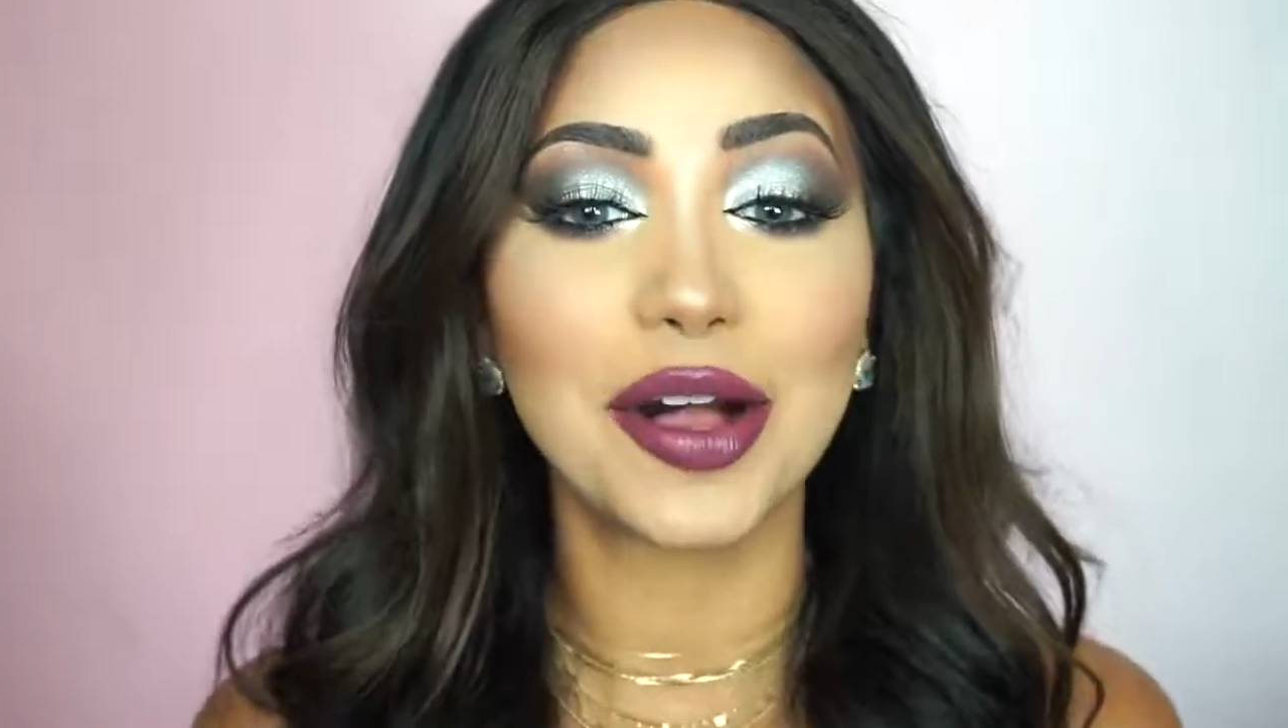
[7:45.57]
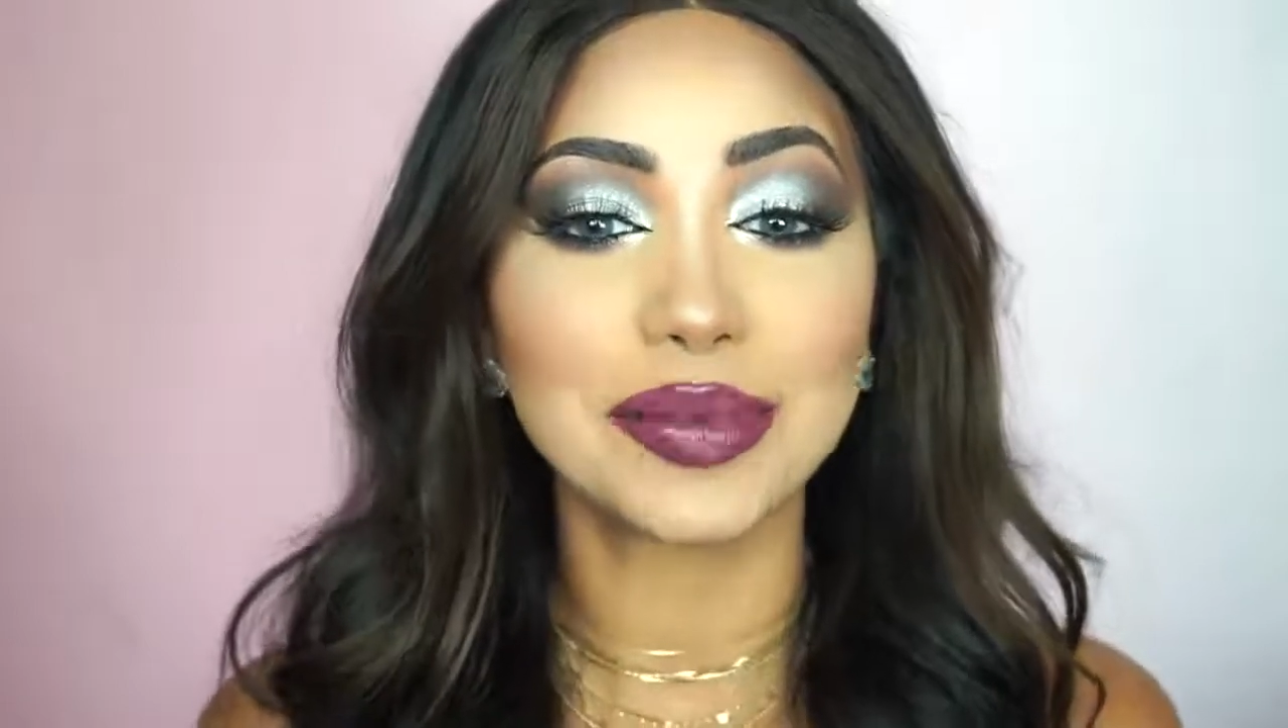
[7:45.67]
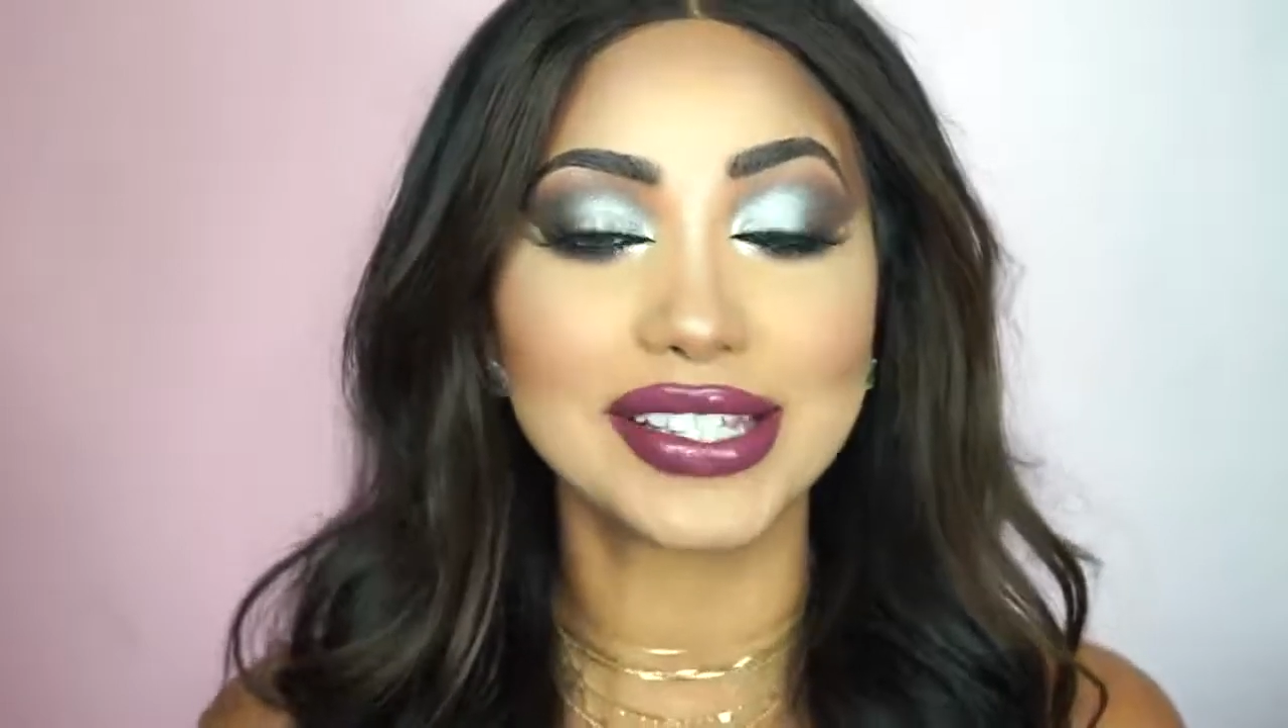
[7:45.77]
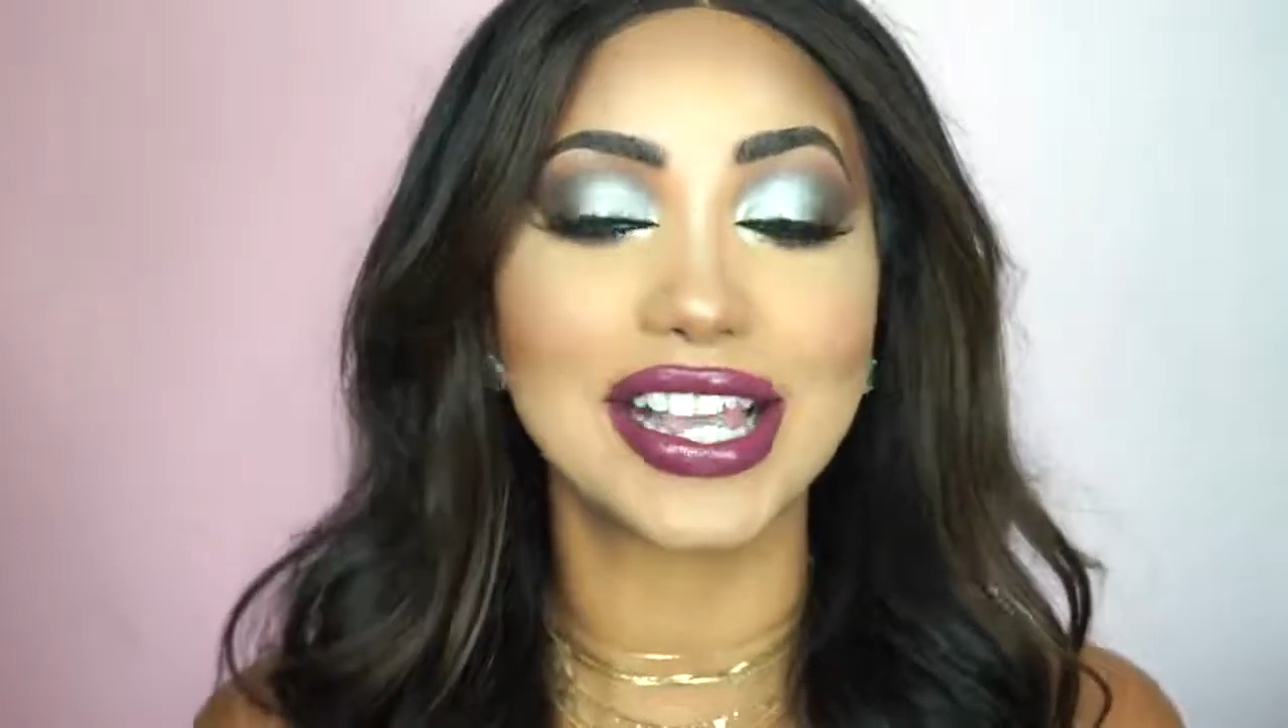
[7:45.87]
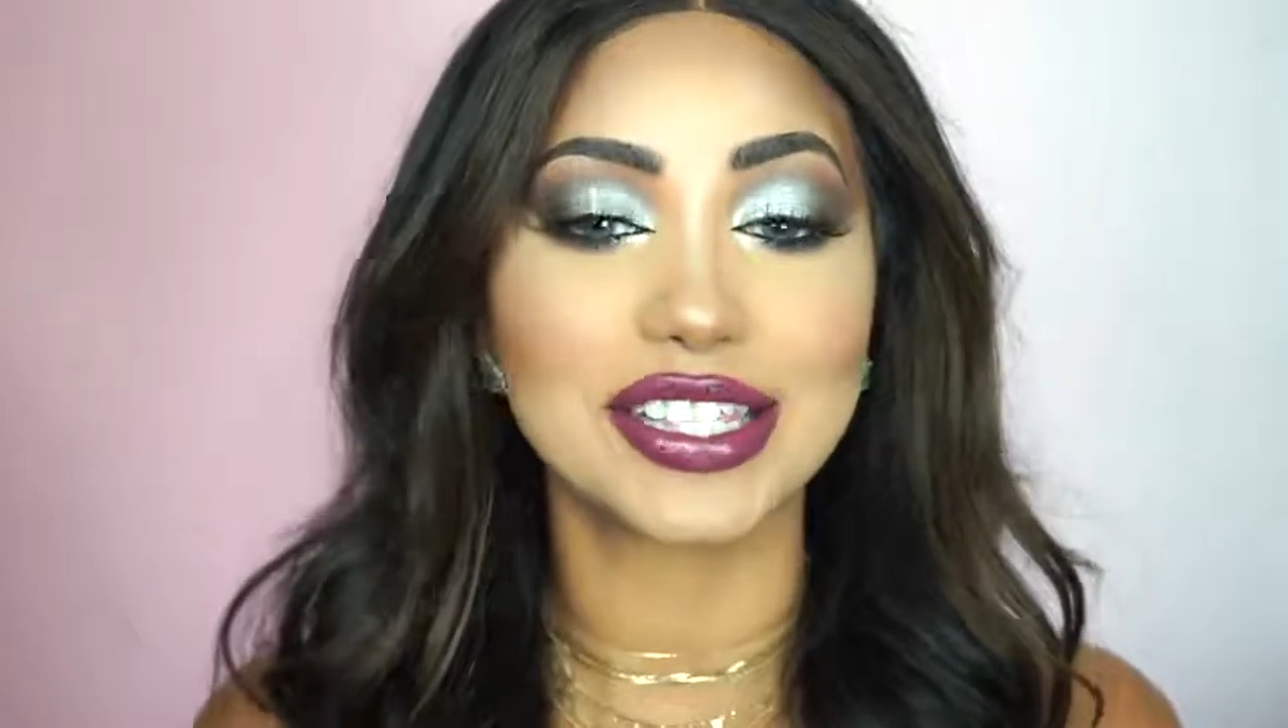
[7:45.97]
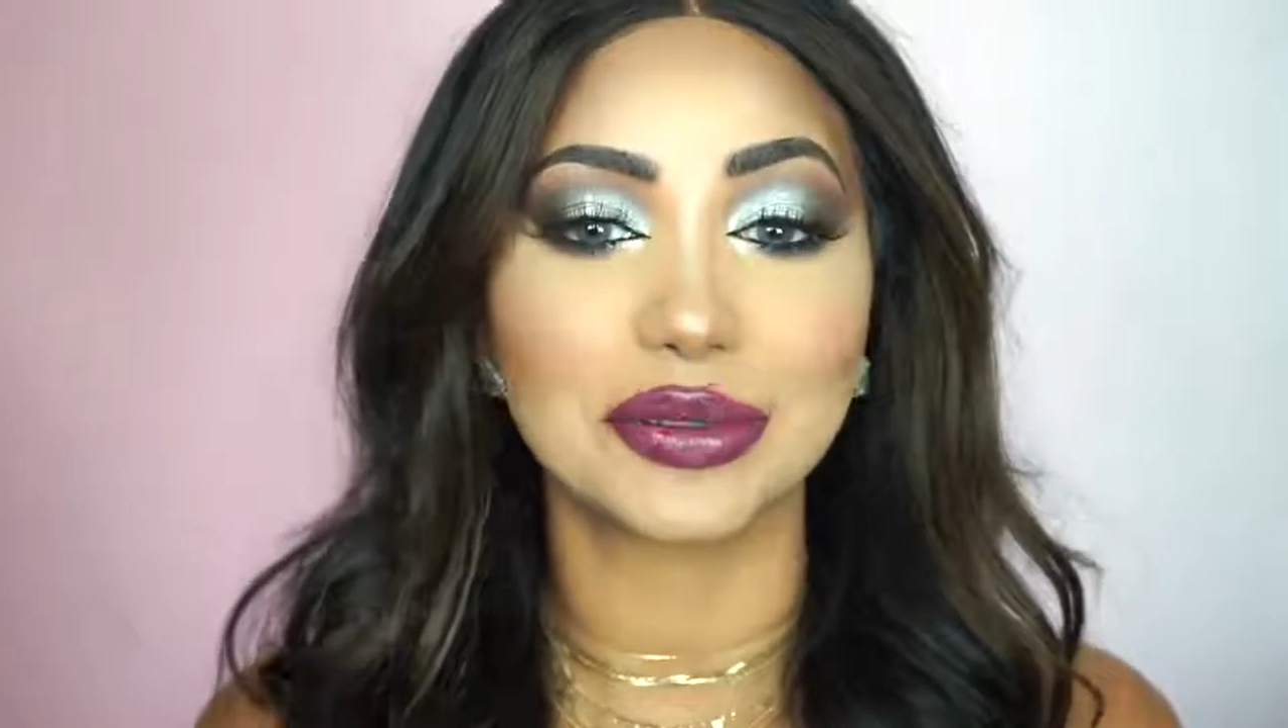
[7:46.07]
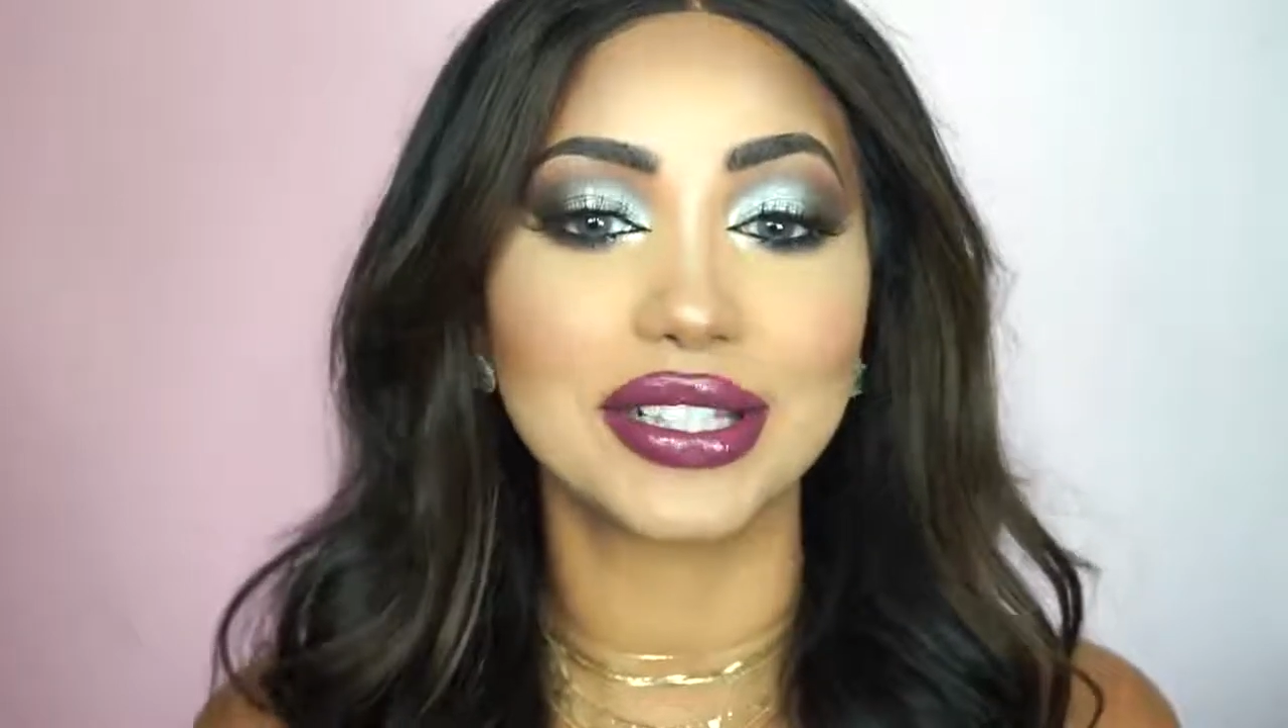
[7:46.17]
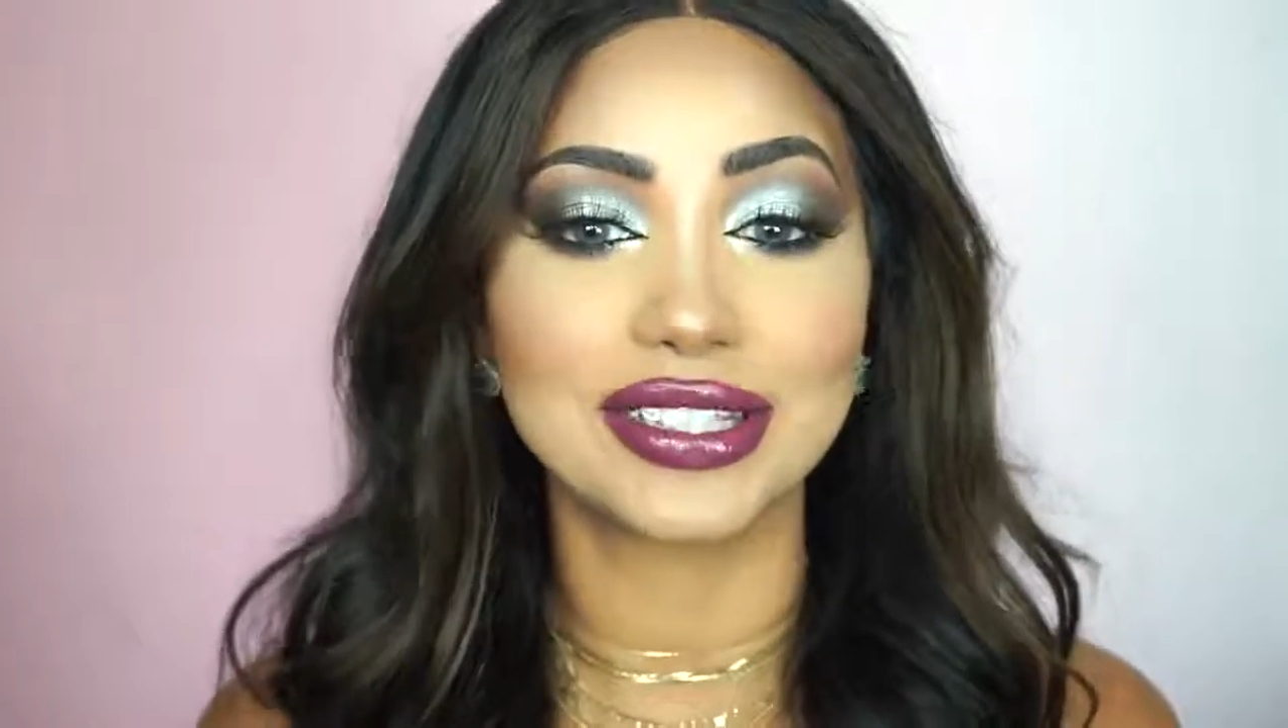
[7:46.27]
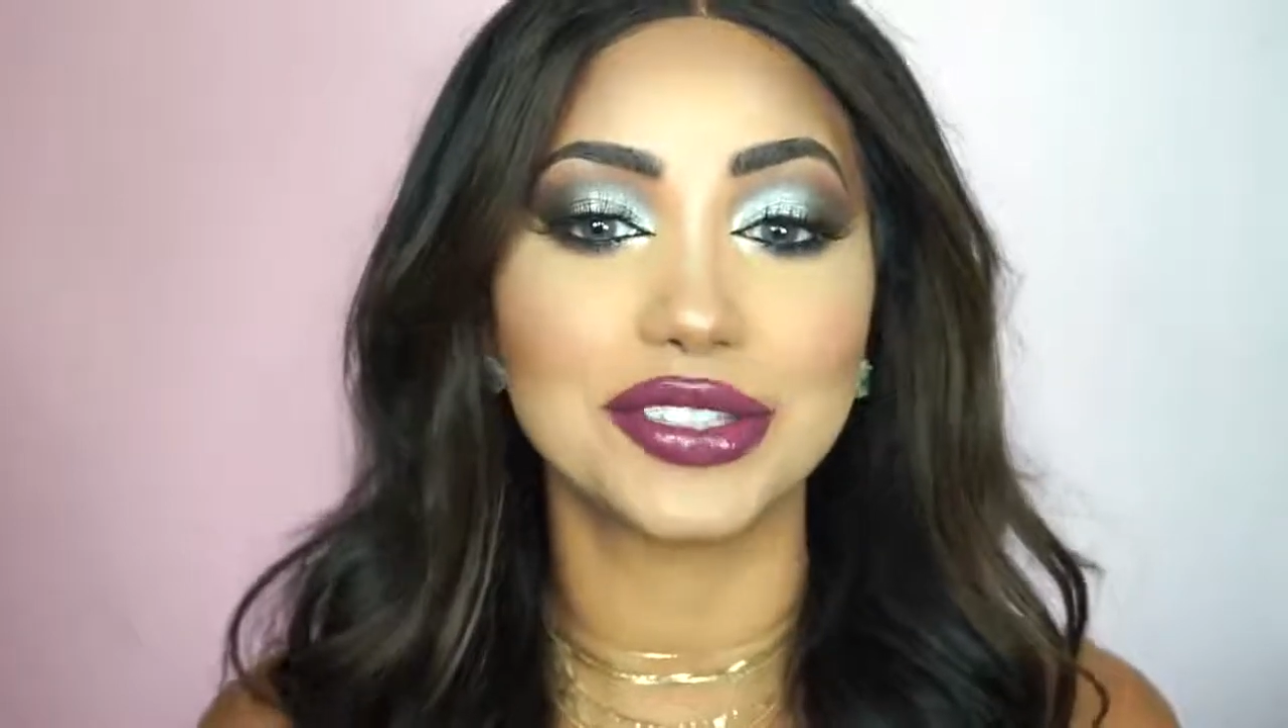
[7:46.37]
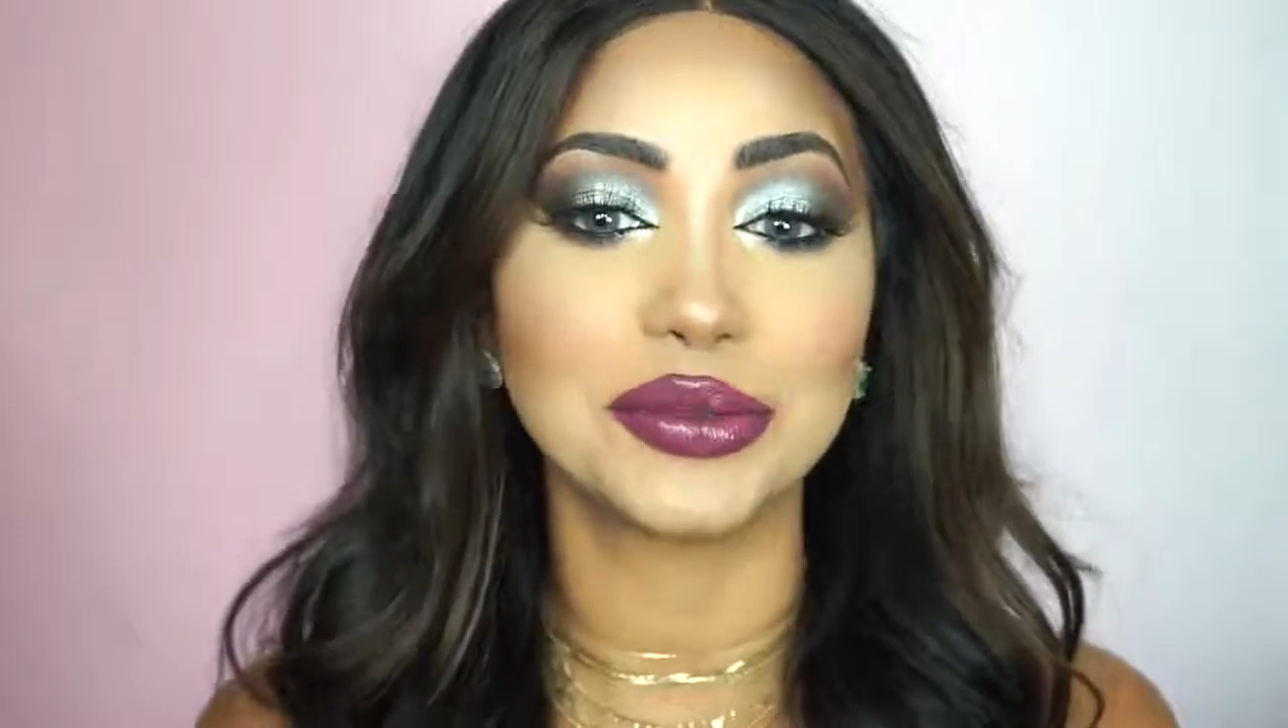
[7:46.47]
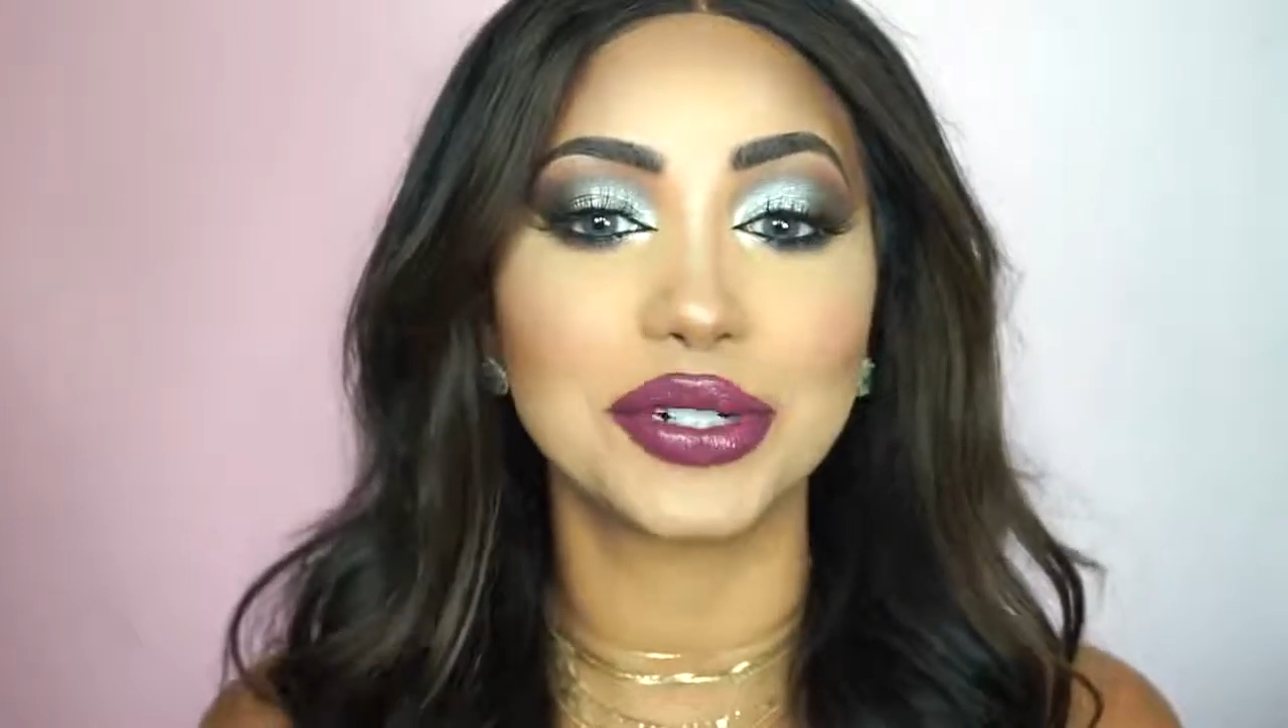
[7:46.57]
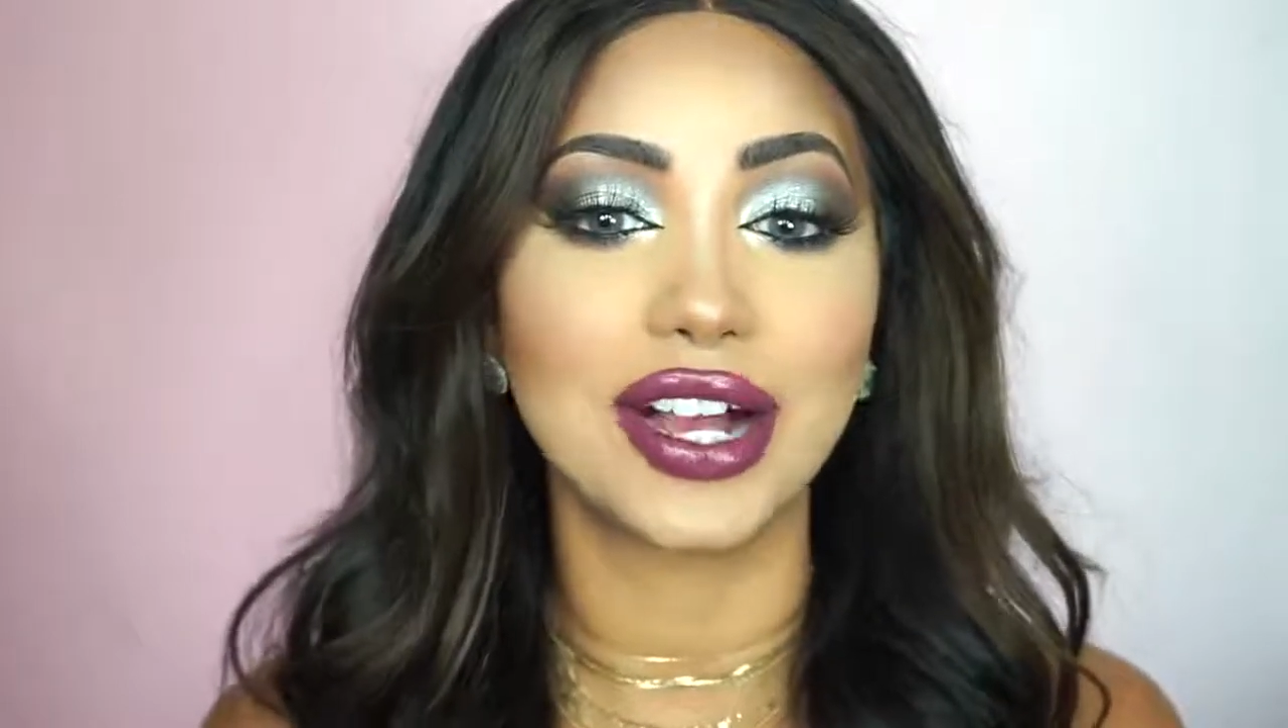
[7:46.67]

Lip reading: obsessed with this nude